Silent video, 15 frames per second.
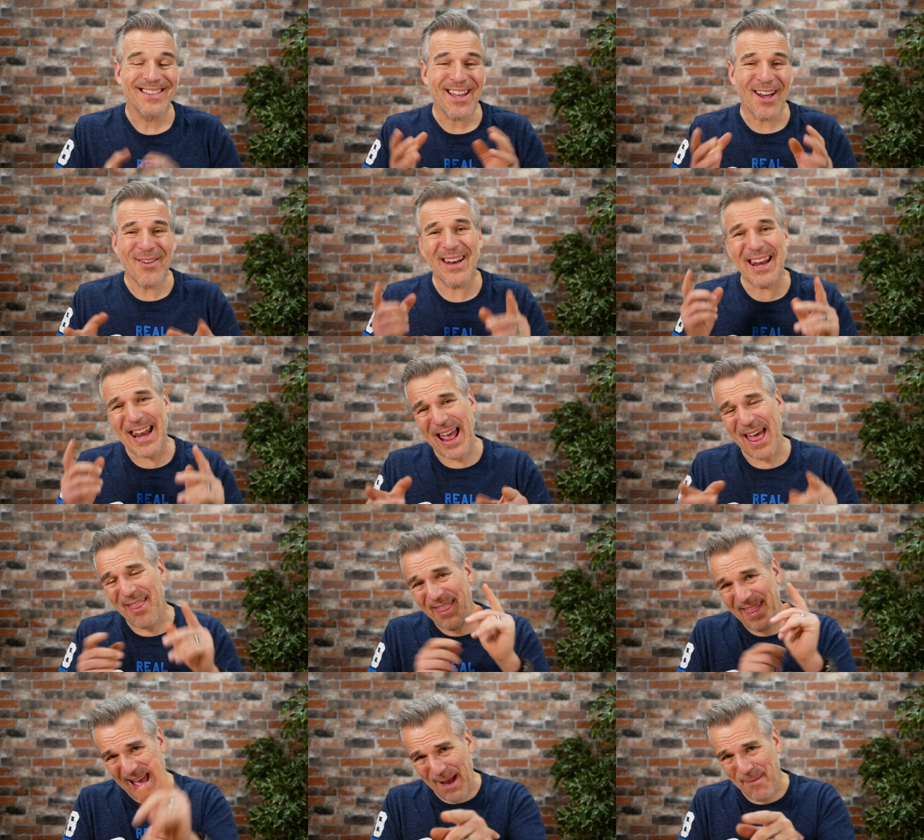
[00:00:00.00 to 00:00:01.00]
Don't
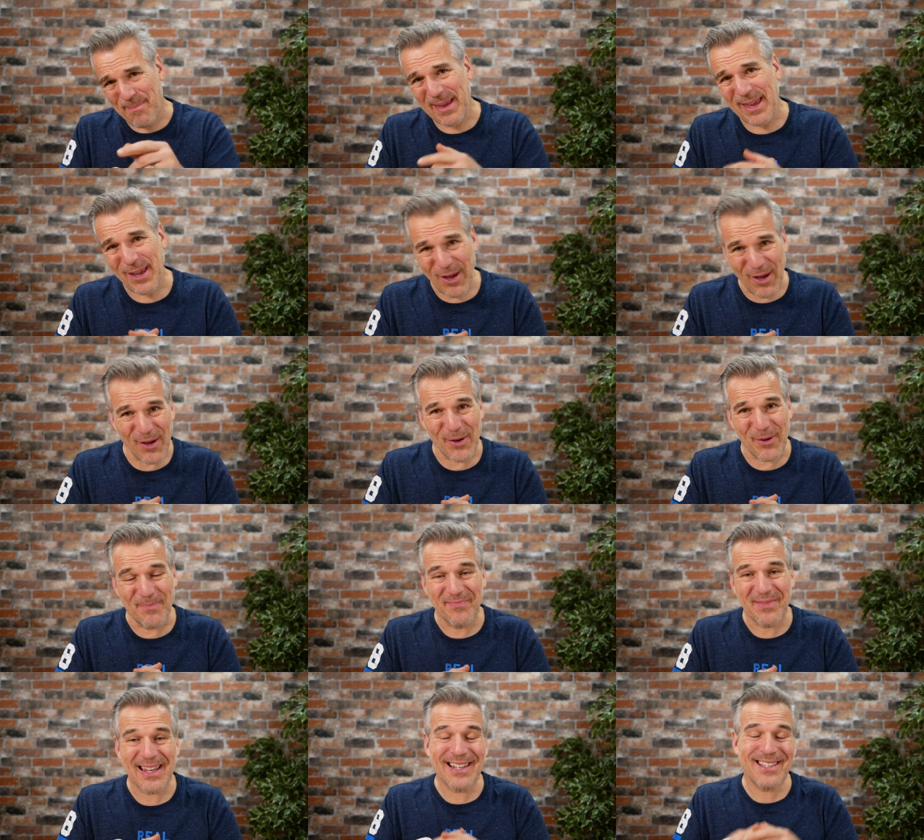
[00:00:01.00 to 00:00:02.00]
let that be you.
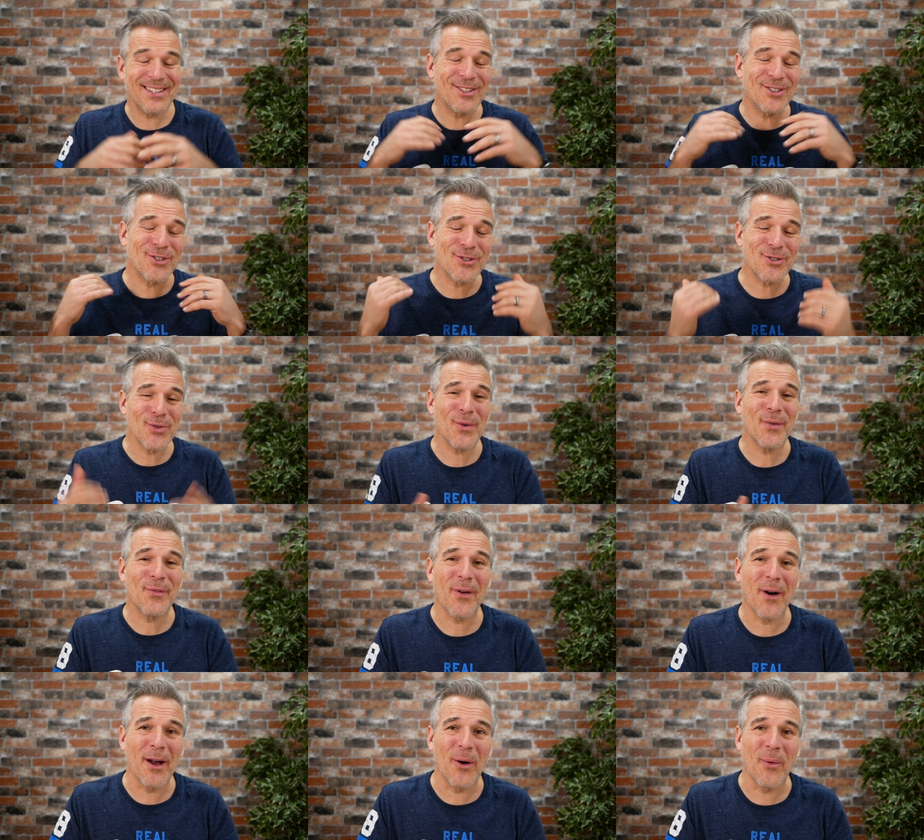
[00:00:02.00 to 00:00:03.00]
It's a
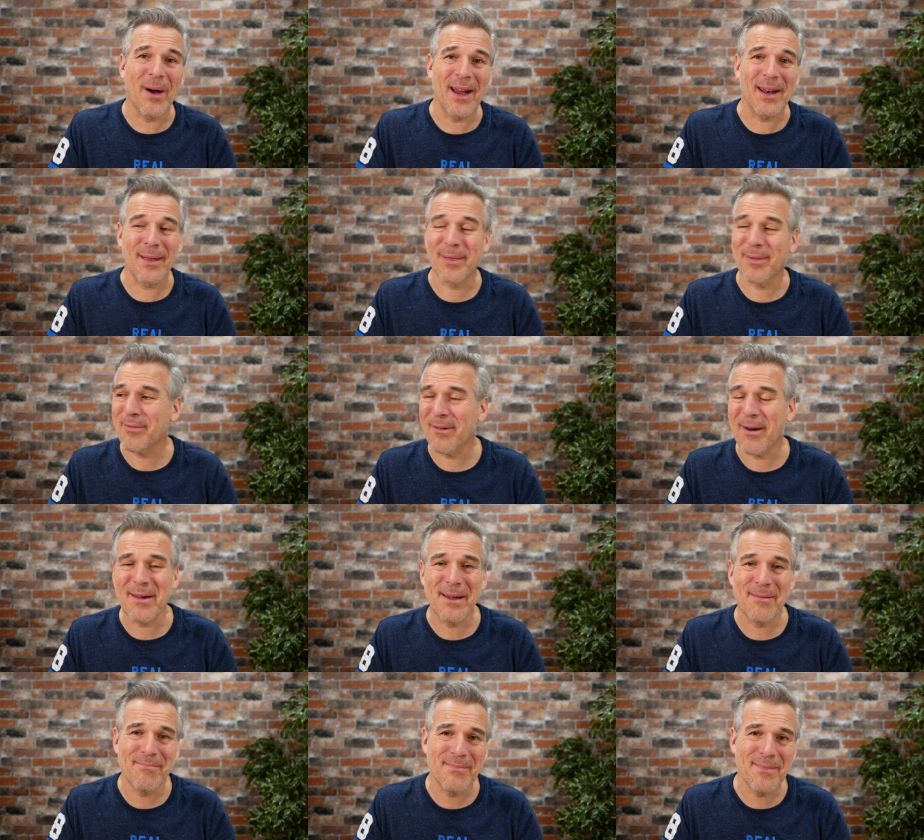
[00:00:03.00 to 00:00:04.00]
surefire way to throw
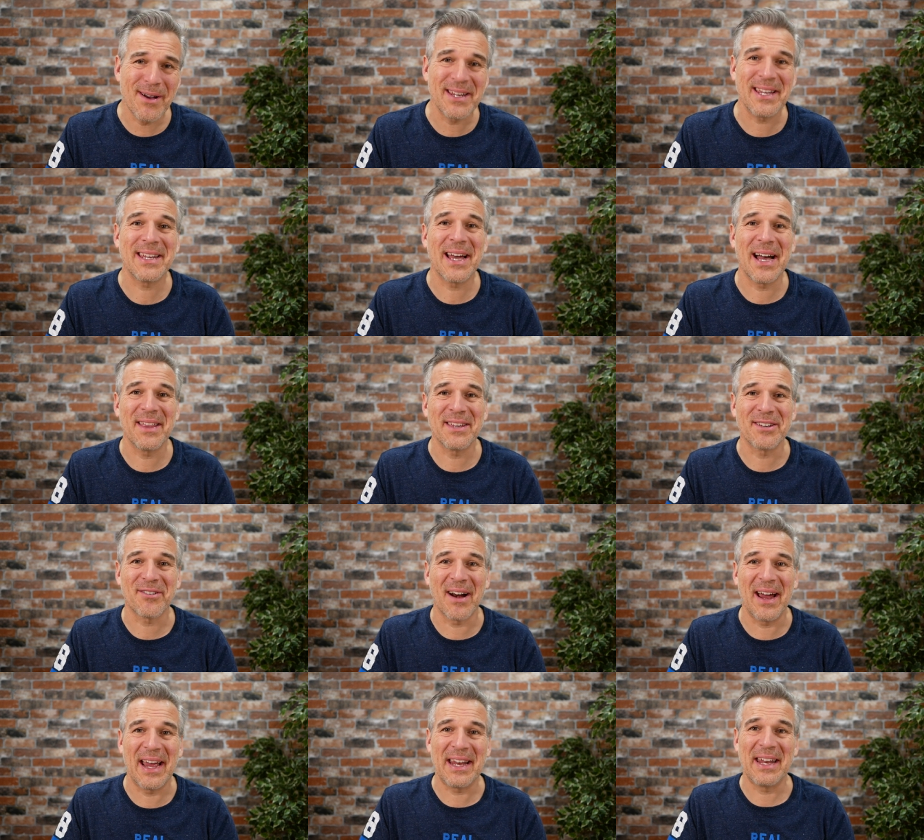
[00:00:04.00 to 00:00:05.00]
your money down the
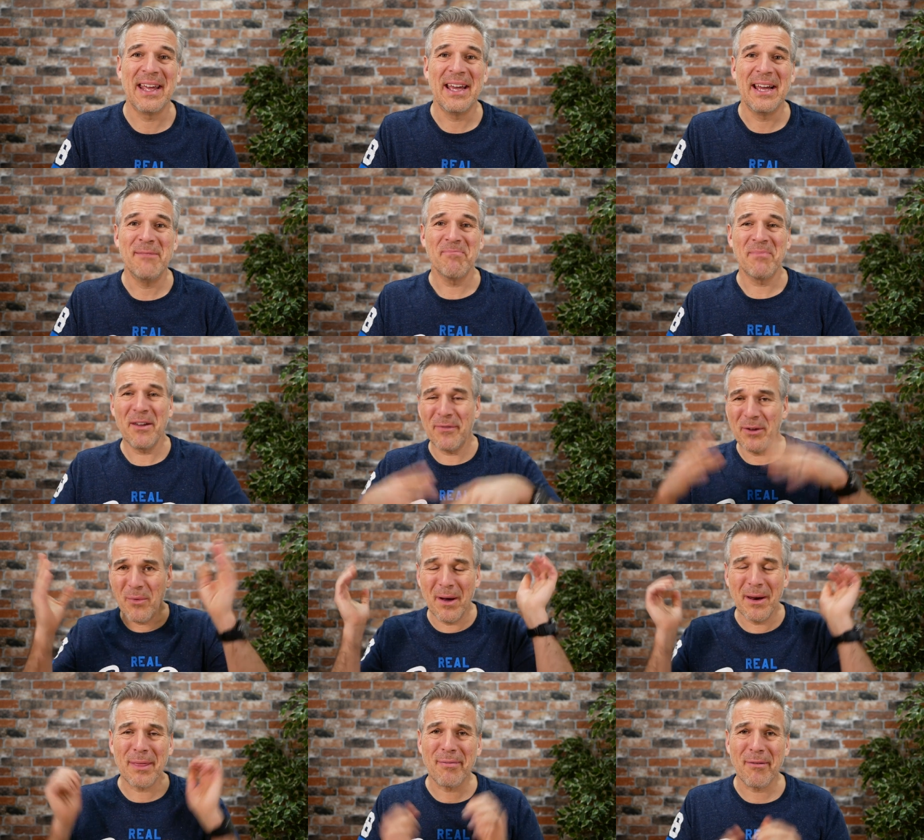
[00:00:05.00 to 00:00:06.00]
drain. If you
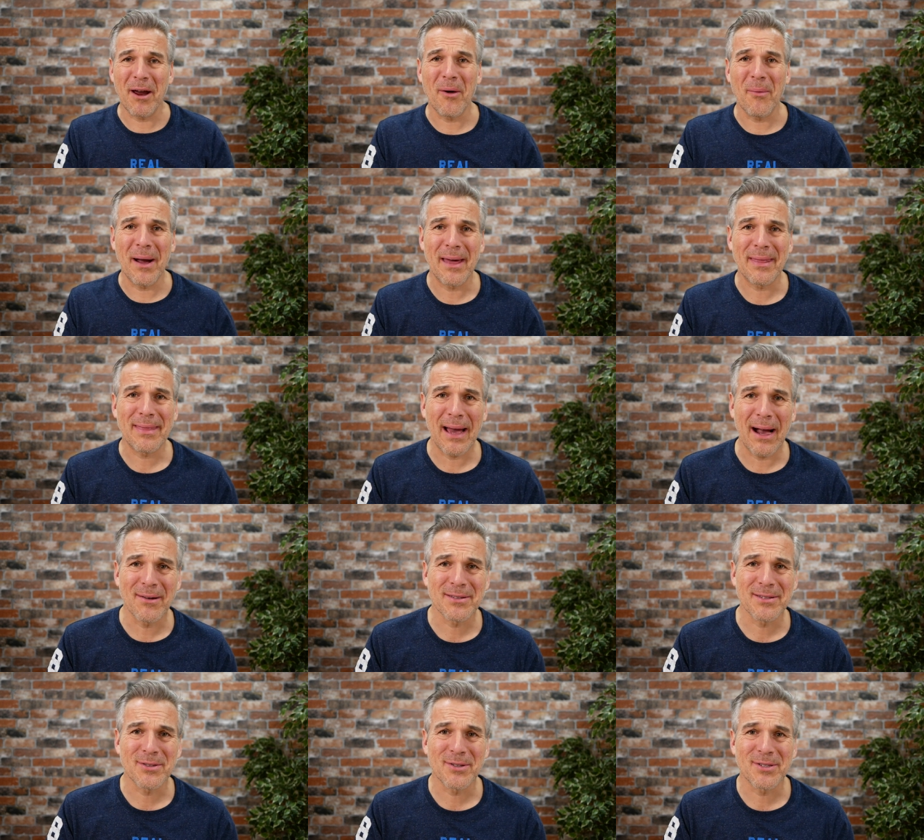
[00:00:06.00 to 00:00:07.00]
want to throw away a
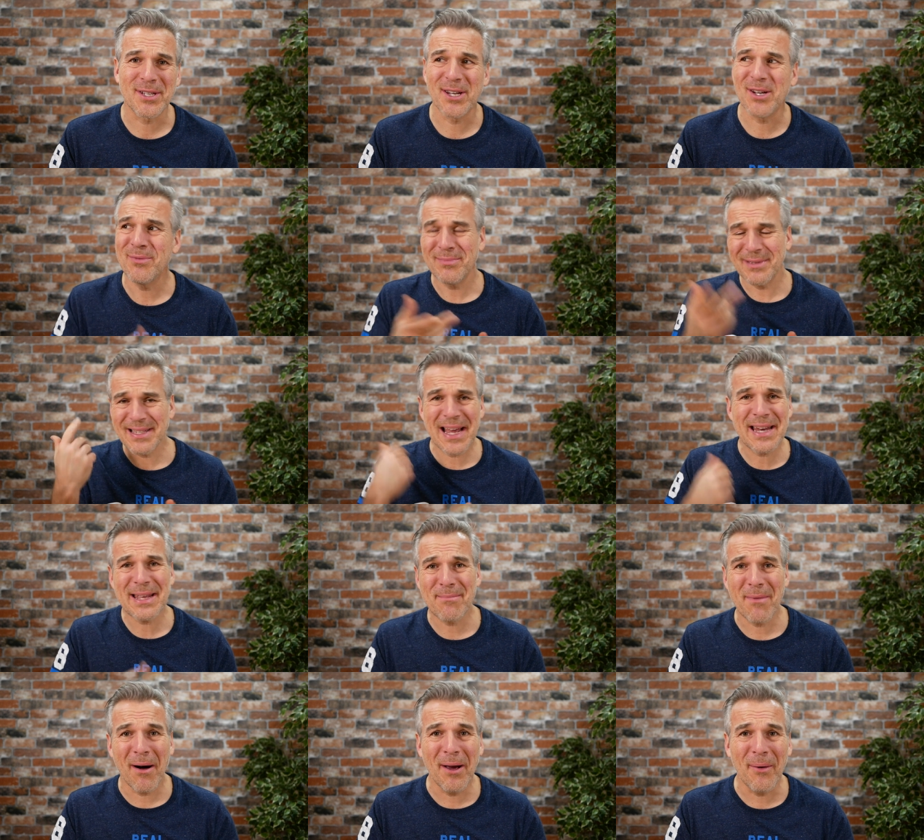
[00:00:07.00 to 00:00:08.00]
thousand or two, send
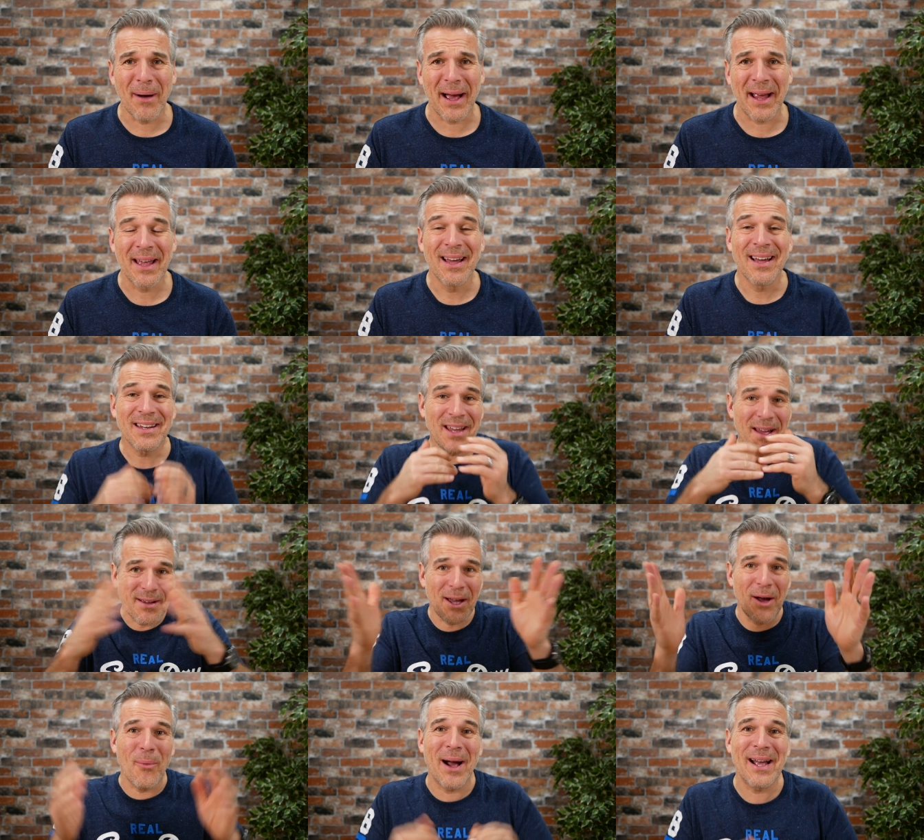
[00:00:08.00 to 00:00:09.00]
it my way. Don't
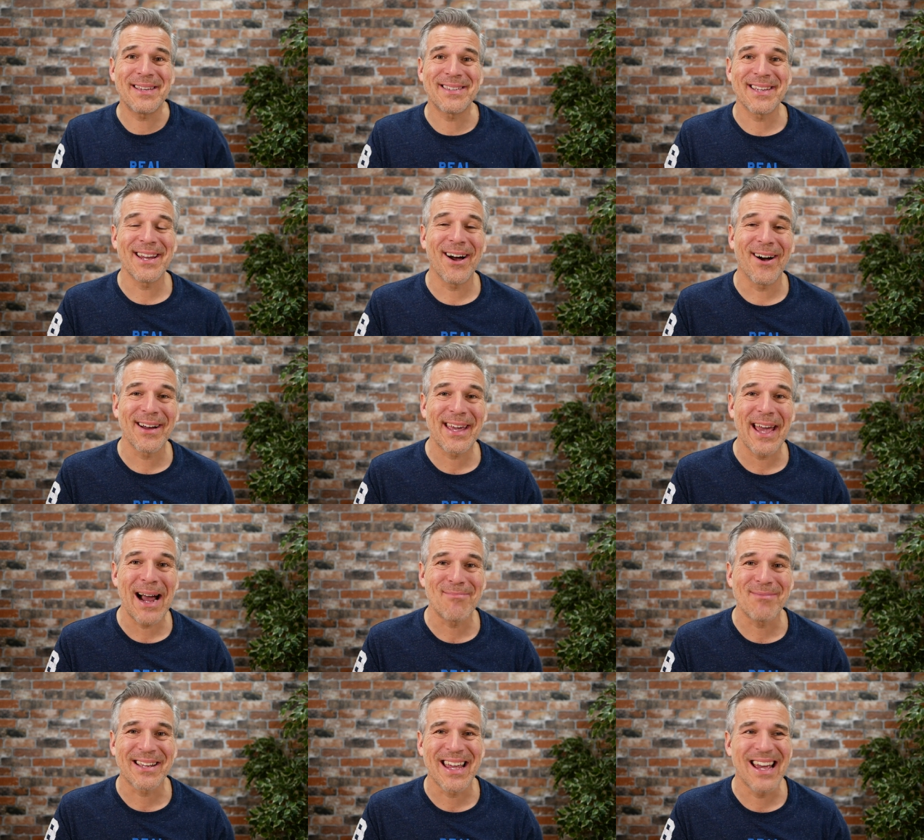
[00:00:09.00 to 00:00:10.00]
go wasting it on
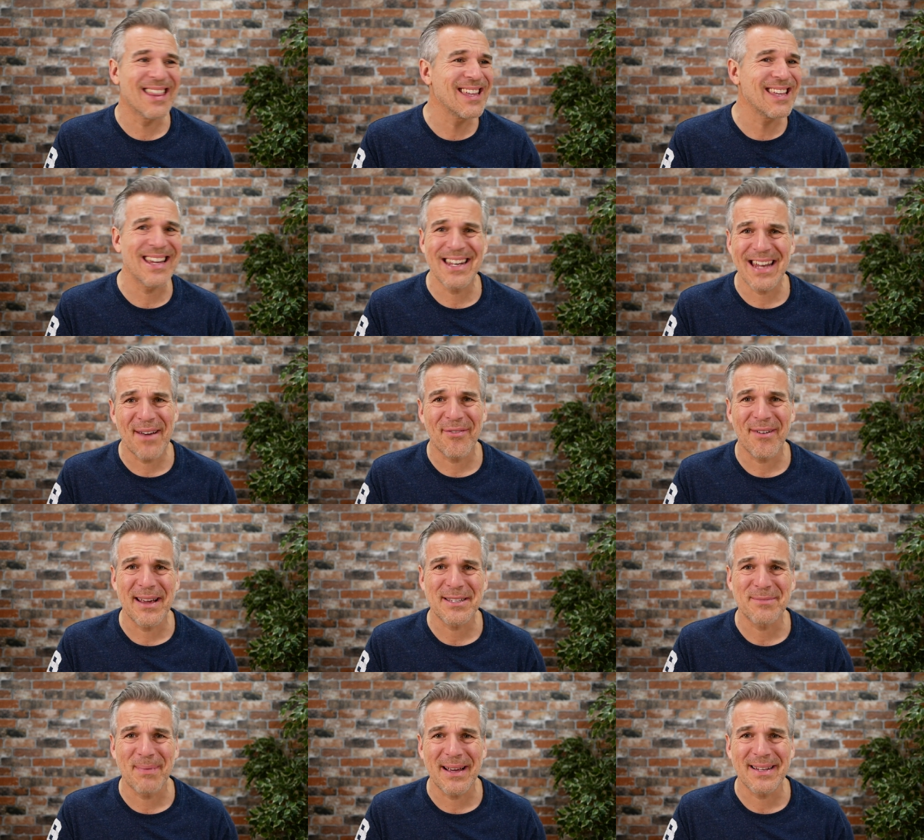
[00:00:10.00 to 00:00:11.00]
camera kit that you never
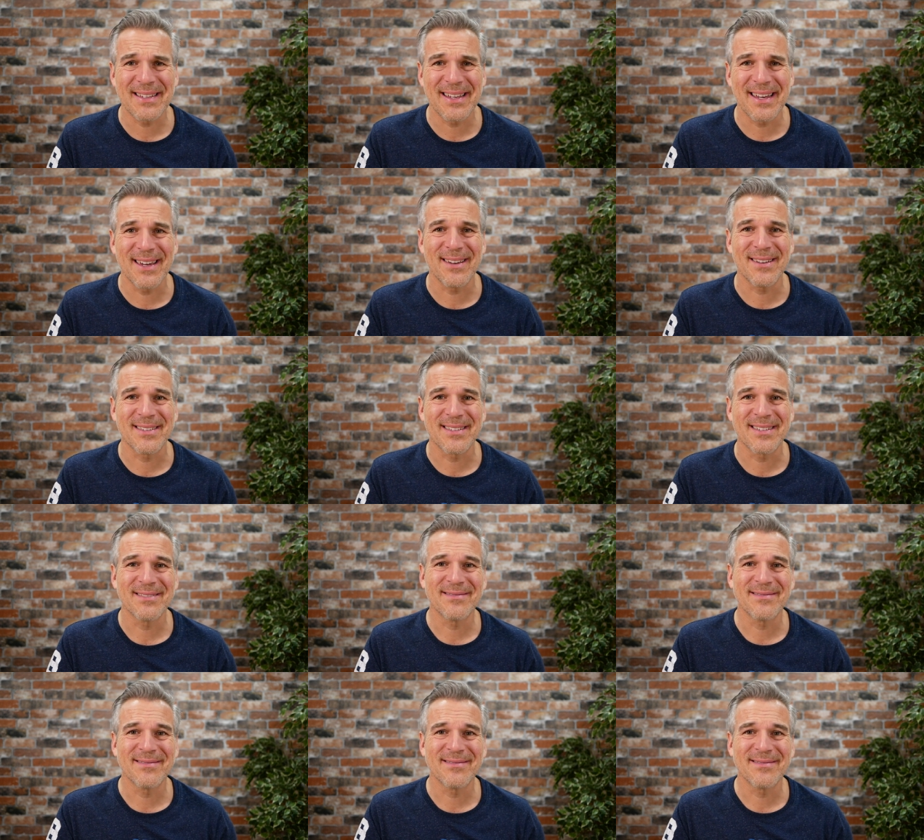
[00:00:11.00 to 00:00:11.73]
expect to use.